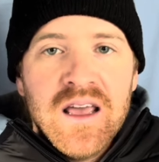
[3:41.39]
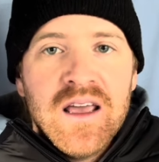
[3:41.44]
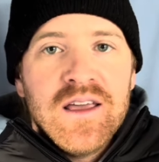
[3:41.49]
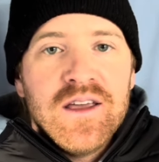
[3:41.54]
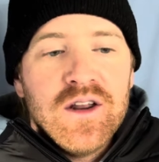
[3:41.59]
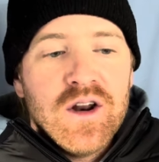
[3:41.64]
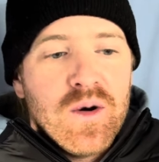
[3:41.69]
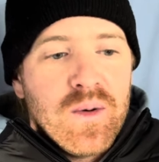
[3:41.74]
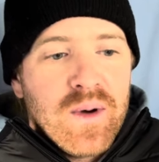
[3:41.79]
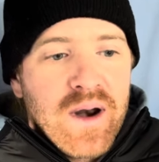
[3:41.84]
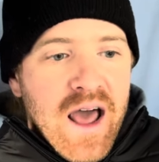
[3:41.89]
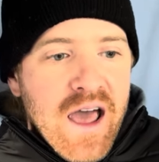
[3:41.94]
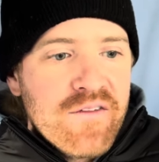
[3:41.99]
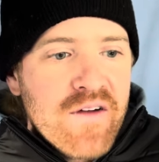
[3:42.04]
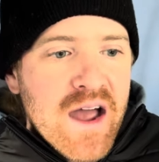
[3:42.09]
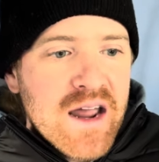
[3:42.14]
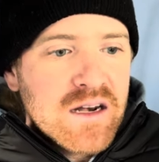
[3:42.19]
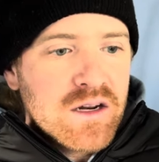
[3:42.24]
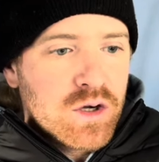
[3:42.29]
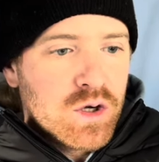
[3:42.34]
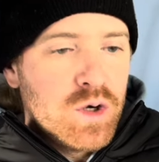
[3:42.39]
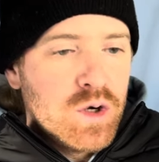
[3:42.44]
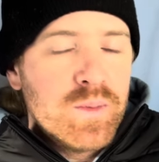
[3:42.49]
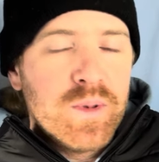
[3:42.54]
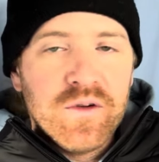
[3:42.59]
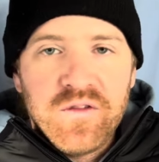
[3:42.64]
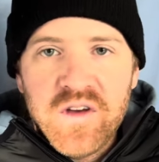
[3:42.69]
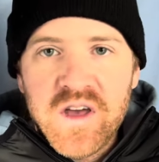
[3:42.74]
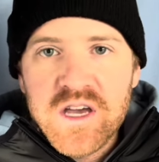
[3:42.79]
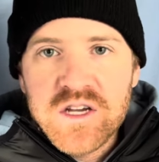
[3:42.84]
You know, when I find a group
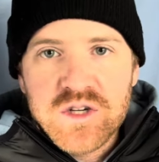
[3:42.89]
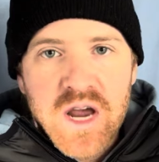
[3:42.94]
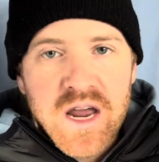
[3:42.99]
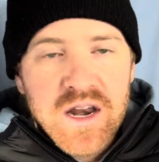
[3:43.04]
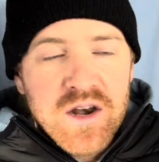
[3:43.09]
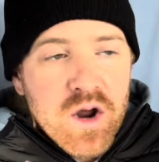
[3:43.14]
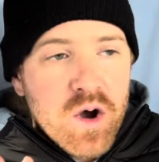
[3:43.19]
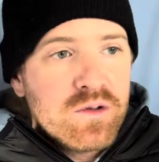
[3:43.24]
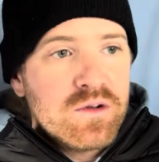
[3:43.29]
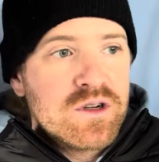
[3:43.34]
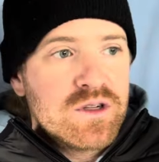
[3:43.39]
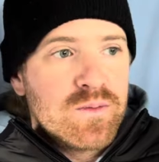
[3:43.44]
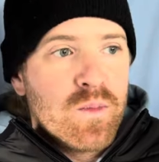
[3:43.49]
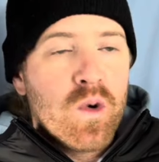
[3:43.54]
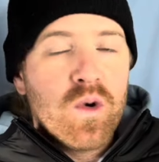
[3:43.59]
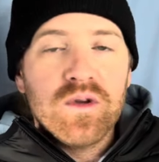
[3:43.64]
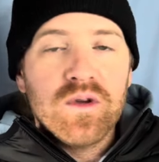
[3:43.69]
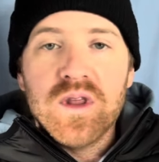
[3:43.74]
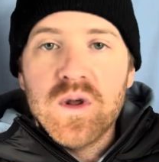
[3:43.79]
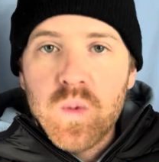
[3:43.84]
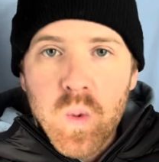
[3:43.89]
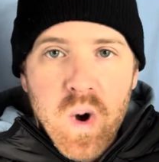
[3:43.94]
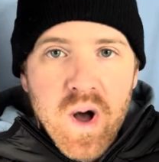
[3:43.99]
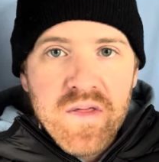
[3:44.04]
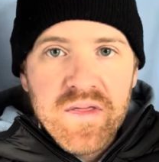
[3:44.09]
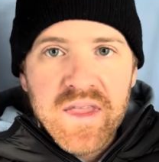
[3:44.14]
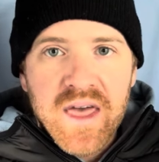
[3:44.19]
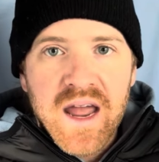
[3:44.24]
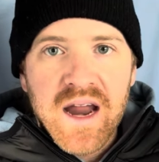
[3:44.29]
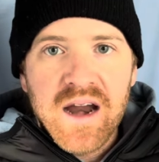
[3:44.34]
of fish, I know there's more than
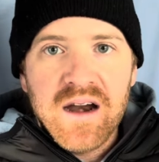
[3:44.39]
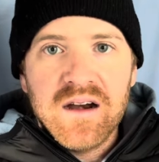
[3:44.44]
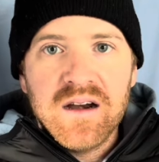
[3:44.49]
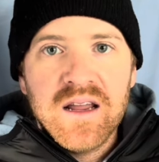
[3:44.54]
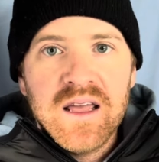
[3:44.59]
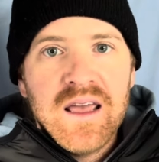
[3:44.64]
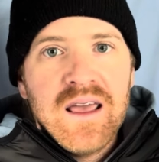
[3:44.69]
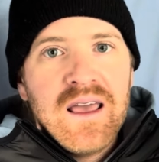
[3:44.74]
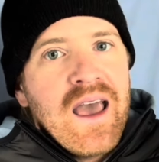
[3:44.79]
one there